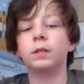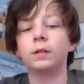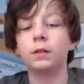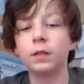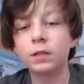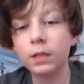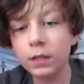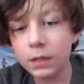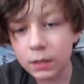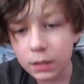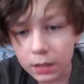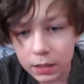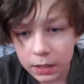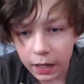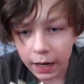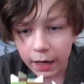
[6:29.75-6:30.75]
This is the
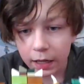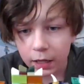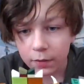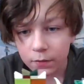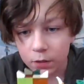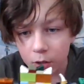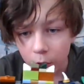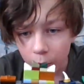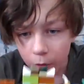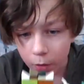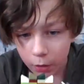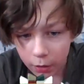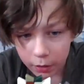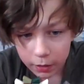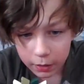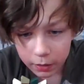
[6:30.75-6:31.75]
side of Scorn.